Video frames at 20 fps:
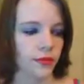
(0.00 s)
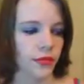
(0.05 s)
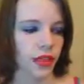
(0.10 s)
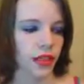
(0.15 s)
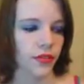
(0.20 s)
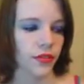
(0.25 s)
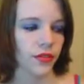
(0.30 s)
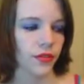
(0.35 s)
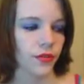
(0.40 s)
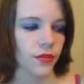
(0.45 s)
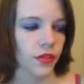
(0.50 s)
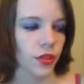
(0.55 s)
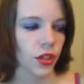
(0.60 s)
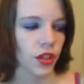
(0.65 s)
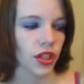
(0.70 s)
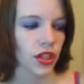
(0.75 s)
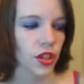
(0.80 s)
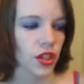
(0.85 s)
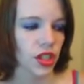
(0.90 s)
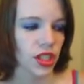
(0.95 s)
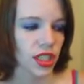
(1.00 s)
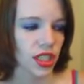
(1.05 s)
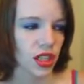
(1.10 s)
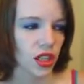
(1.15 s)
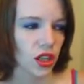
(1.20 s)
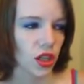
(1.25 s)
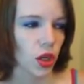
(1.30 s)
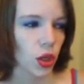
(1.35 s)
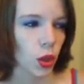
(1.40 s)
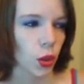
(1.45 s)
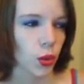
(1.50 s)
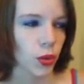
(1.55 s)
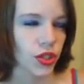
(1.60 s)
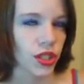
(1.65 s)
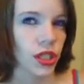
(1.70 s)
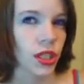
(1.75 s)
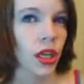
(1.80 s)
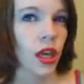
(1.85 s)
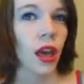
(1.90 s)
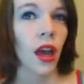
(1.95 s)
If you're interested in
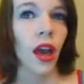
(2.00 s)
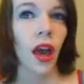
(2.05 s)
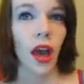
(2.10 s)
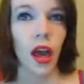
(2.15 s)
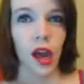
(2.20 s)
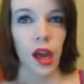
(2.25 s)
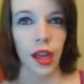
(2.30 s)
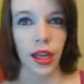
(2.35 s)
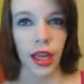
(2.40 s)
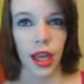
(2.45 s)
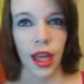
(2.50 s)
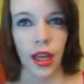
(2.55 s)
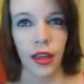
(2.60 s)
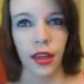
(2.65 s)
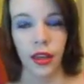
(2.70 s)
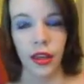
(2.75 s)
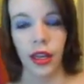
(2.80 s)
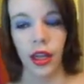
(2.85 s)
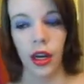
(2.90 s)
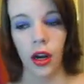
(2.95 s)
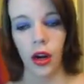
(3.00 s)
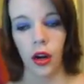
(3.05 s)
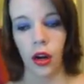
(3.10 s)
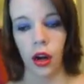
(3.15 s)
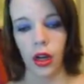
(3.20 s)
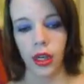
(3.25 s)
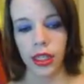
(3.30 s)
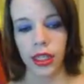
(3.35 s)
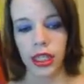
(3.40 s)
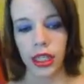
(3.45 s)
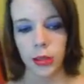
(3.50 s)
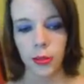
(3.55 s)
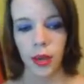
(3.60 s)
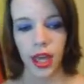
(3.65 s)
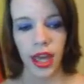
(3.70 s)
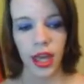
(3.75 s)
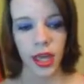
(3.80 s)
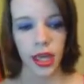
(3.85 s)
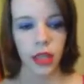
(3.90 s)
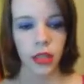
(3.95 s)
those, again, they are on
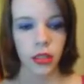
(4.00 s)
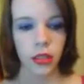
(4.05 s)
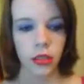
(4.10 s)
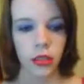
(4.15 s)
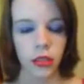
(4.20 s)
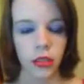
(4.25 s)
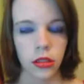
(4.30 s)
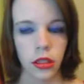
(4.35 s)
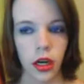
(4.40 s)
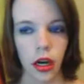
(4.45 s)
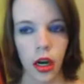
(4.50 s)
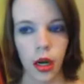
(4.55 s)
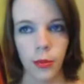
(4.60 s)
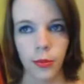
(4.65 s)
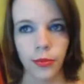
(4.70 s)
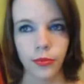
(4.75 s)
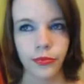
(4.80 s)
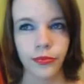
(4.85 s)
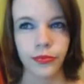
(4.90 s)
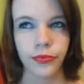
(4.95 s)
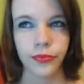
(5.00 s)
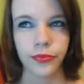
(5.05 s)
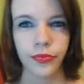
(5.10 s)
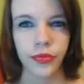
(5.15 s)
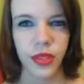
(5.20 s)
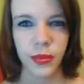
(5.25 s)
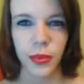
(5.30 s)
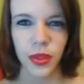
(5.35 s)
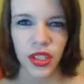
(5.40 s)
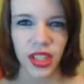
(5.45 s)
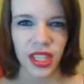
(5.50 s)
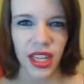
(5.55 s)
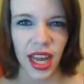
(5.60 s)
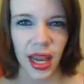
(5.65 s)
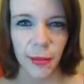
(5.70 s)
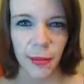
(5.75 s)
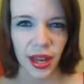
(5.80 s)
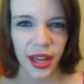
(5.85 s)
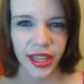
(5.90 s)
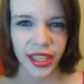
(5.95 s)
eBay. The person
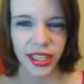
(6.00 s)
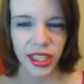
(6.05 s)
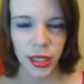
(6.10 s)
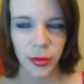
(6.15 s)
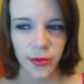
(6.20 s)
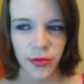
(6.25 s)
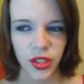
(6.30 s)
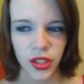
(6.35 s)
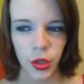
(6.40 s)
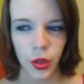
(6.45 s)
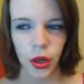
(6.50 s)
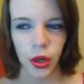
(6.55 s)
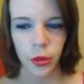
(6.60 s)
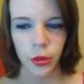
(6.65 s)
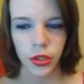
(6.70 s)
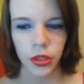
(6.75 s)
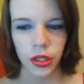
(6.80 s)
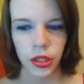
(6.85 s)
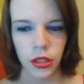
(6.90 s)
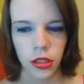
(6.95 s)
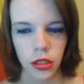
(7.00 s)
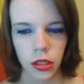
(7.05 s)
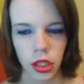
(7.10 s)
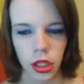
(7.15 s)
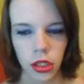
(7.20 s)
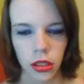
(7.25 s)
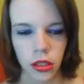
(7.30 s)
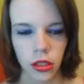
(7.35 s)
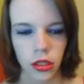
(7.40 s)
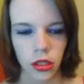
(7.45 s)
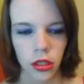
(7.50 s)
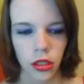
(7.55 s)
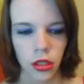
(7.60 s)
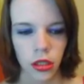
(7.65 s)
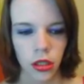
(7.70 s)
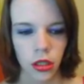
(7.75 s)
hand makes them, so I would suggest,